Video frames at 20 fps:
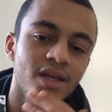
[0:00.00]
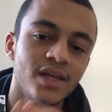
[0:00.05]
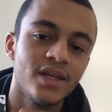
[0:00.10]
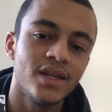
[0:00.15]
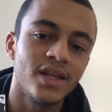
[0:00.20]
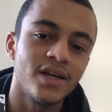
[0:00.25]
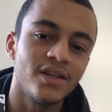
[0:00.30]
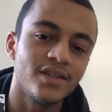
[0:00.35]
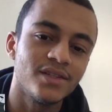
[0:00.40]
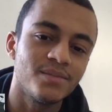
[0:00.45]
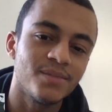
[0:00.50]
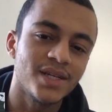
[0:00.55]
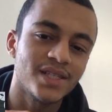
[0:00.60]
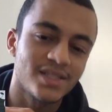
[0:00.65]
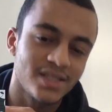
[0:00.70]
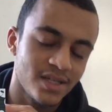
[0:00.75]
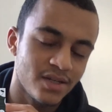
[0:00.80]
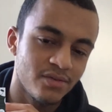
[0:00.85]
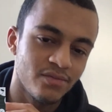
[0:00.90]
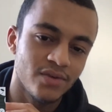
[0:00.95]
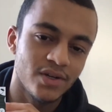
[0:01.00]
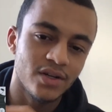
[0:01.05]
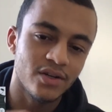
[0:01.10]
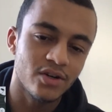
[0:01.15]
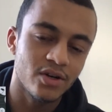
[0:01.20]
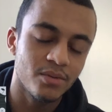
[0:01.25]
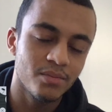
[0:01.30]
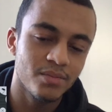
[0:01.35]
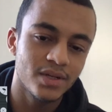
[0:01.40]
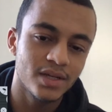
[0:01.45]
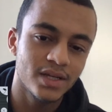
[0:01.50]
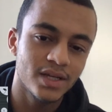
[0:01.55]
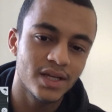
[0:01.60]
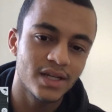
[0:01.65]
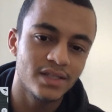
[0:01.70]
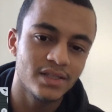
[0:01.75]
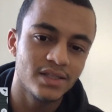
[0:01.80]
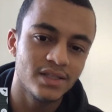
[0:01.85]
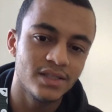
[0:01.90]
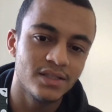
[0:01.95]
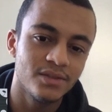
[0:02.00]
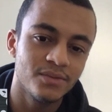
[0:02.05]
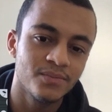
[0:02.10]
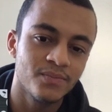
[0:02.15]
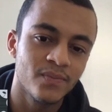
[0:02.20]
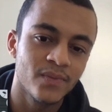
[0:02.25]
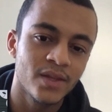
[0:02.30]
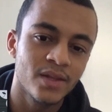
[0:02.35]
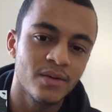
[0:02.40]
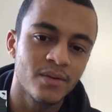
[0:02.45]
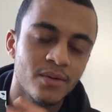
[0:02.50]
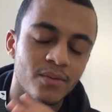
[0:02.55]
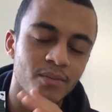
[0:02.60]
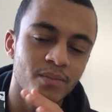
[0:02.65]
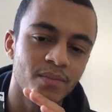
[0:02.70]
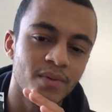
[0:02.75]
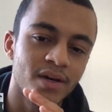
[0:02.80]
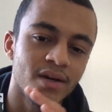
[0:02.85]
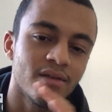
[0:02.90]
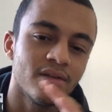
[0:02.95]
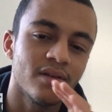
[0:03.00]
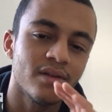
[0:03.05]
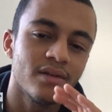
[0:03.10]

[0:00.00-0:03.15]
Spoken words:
Now this might sound really complicated, but